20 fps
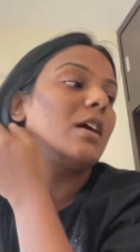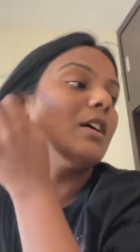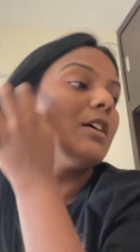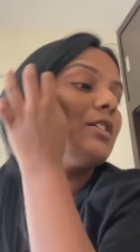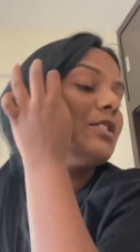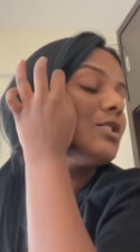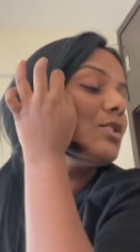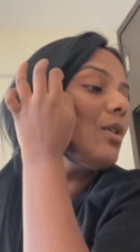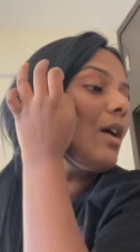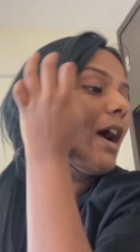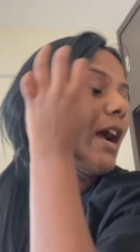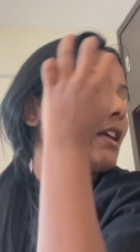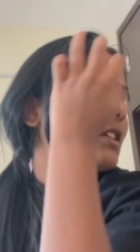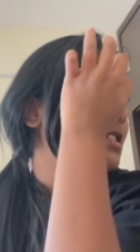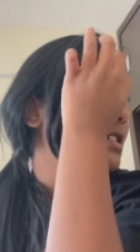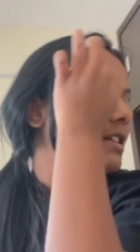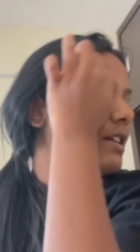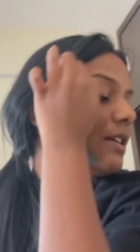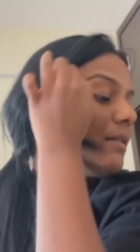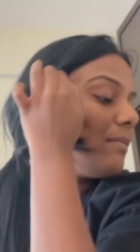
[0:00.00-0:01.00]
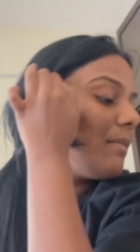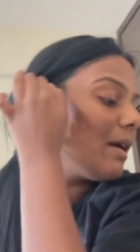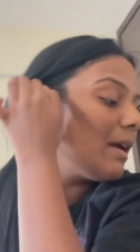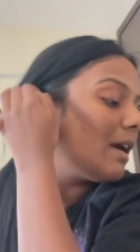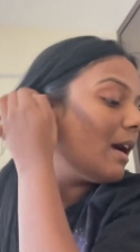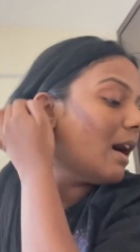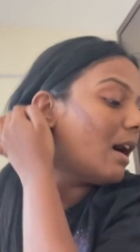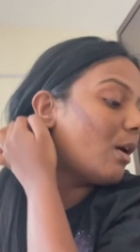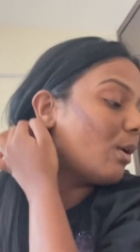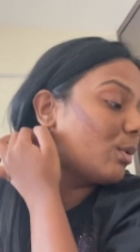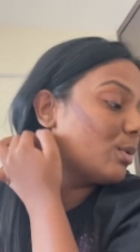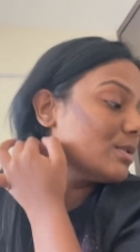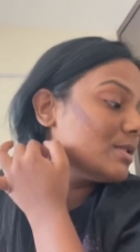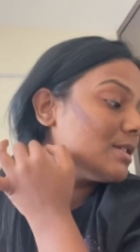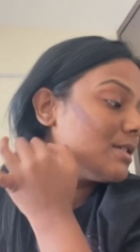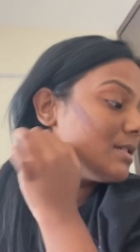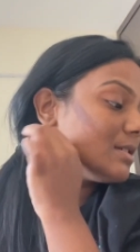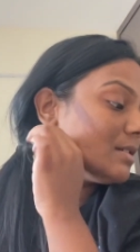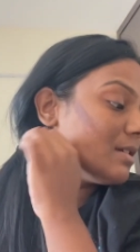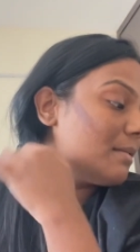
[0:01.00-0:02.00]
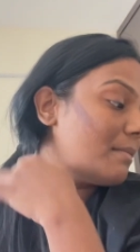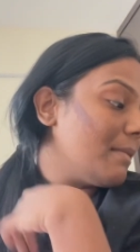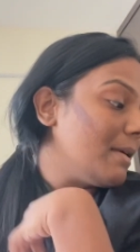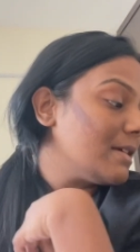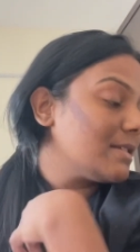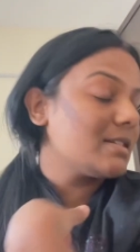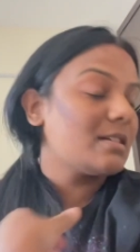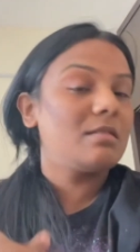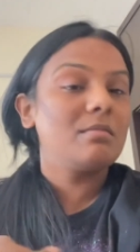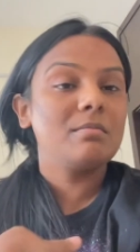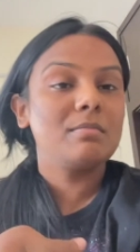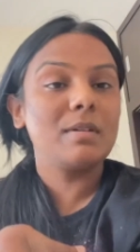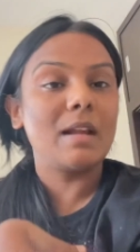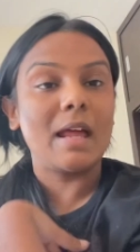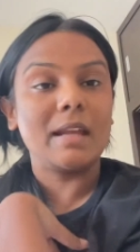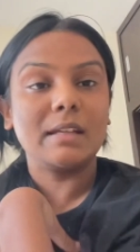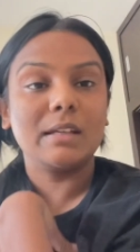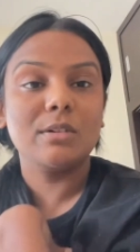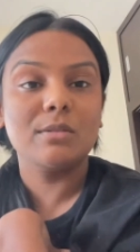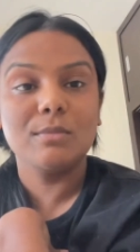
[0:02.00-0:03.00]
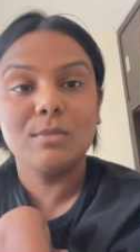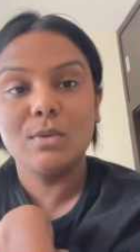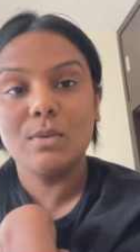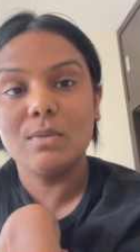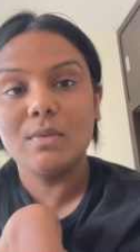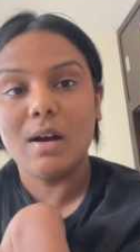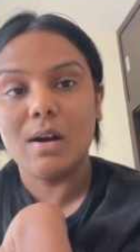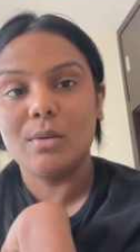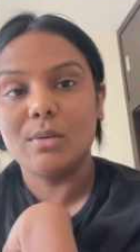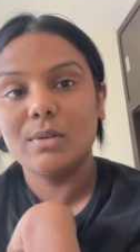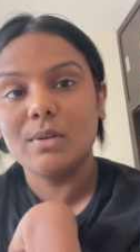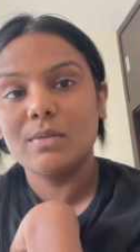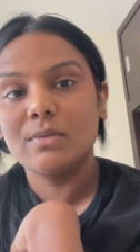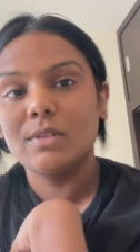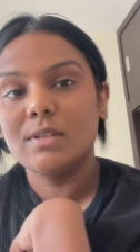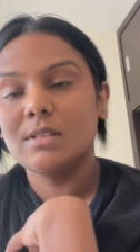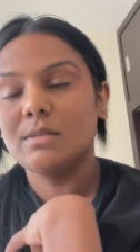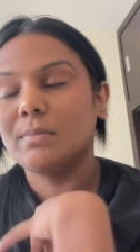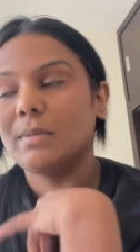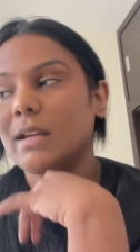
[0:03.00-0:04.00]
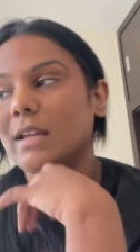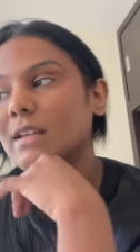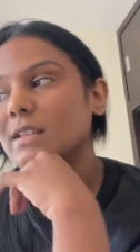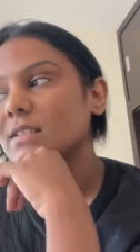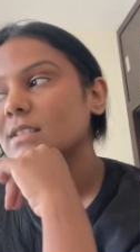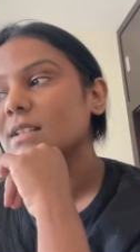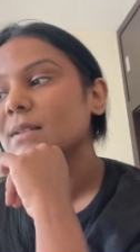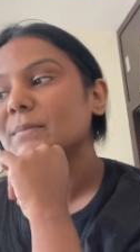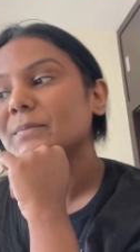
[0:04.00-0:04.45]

So actually my house is in a mess, and I'm planning to move out of this place,